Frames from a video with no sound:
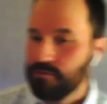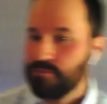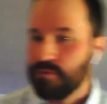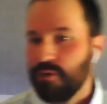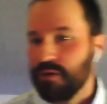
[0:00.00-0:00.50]

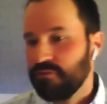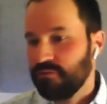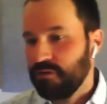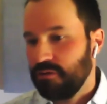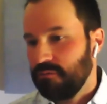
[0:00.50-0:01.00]

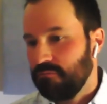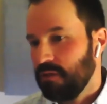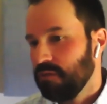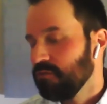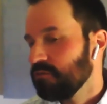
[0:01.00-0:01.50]
requests
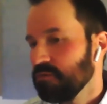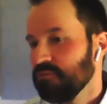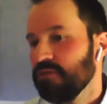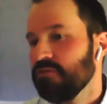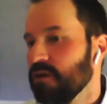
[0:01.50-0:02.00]
and do some
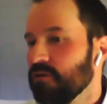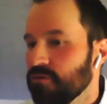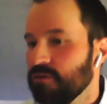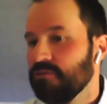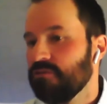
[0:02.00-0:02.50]

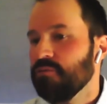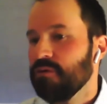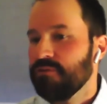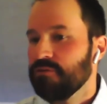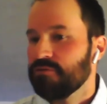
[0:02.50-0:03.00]
investigation and see
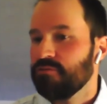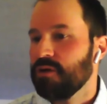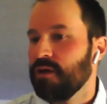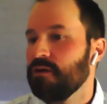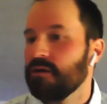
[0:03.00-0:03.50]
what features
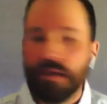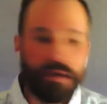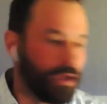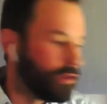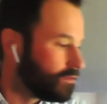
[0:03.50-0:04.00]
we can or
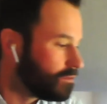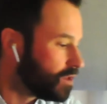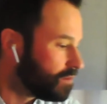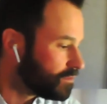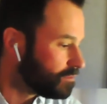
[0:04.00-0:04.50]
can't add to the
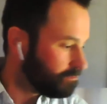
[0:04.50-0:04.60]
platform.